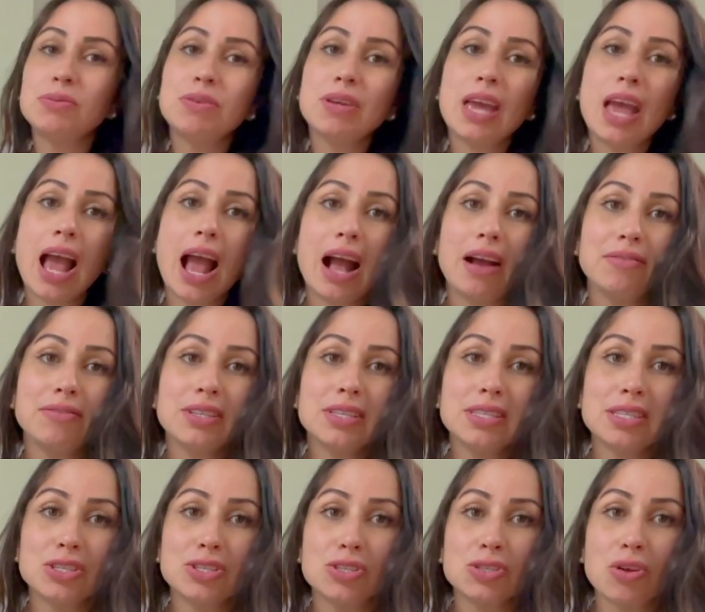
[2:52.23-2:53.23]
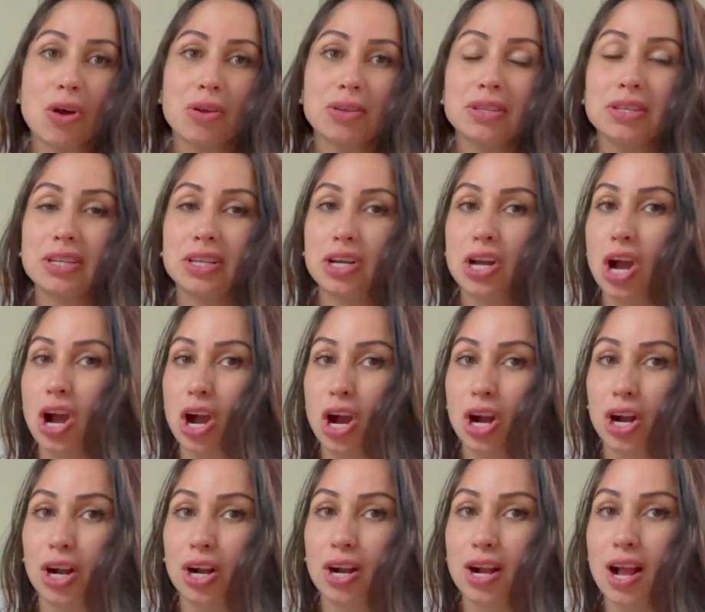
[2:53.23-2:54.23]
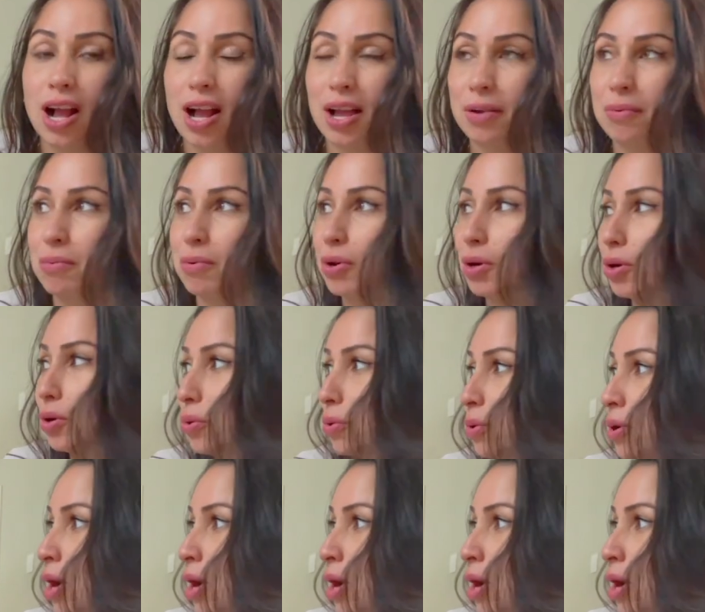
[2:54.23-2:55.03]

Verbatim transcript: we have this installed in the car, I will